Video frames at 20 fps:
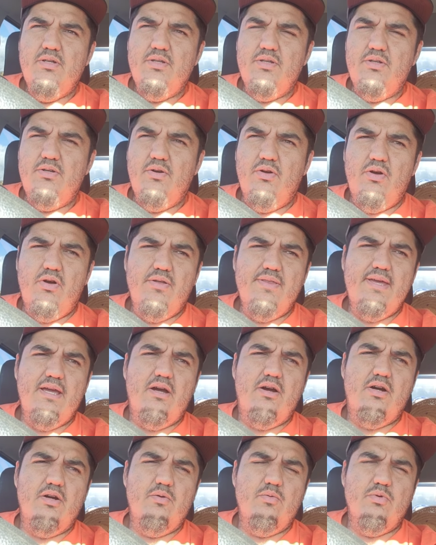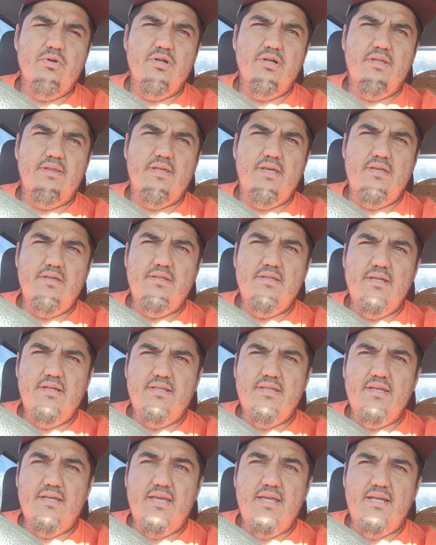you know all that hard work that you
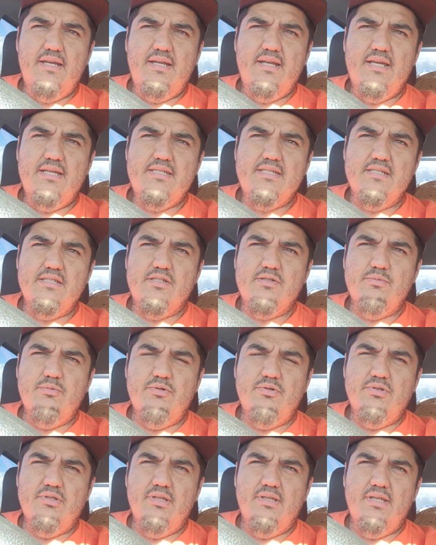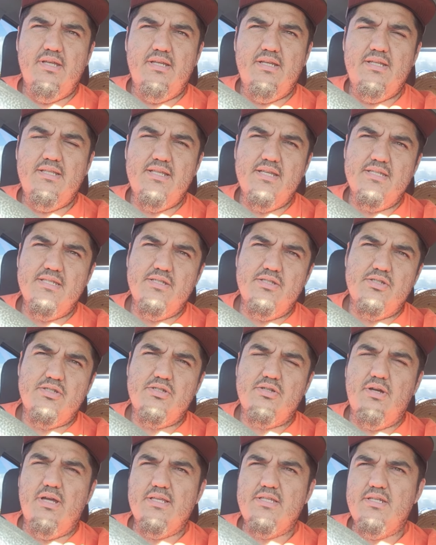did to get it nice and smooth and then it doesn't
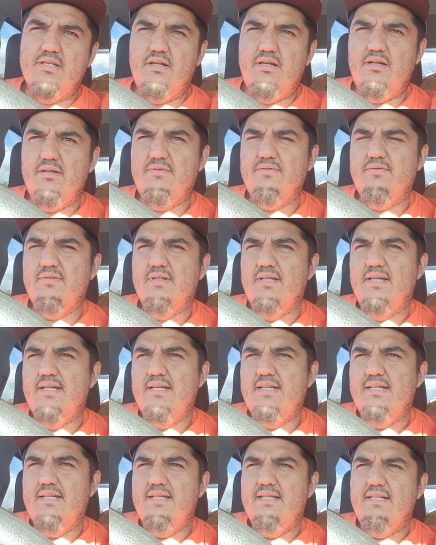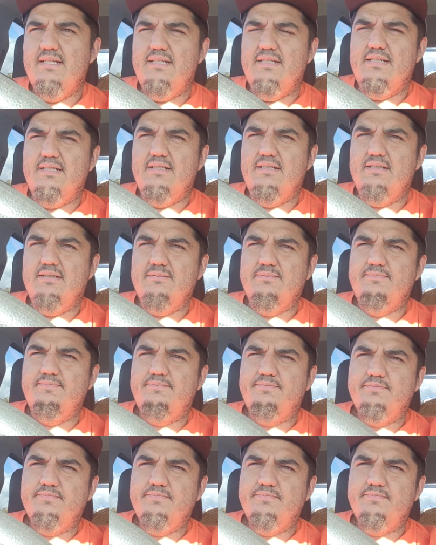scratch it off um,